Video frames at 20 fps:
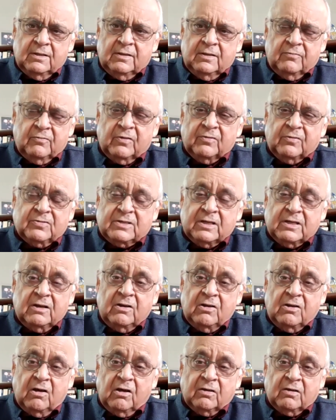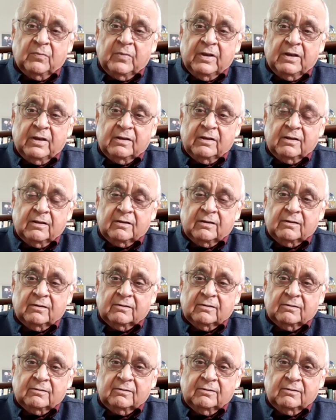We've still not been,
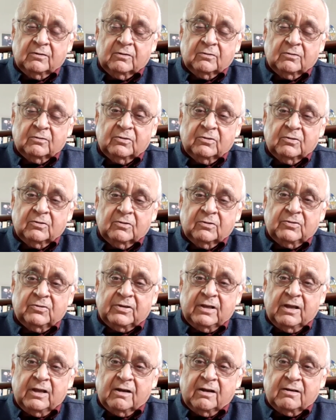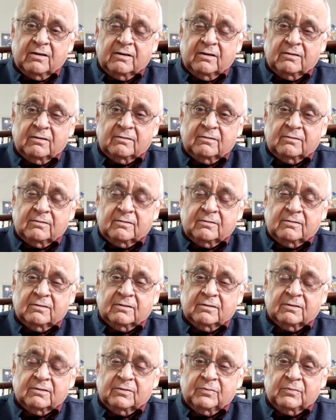the 300,
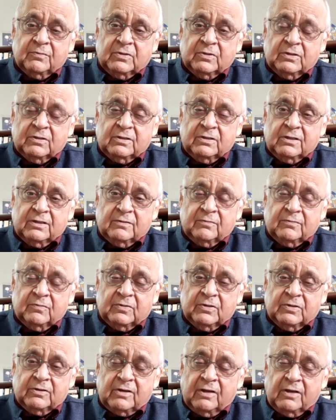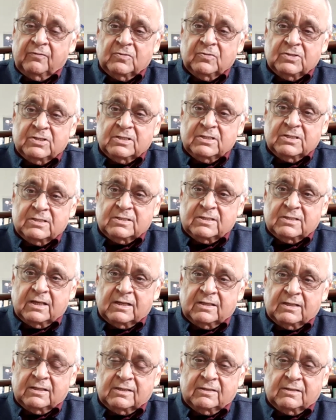the refugees that
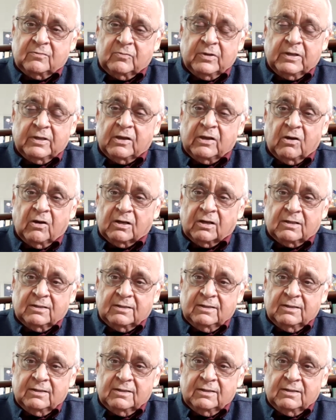we got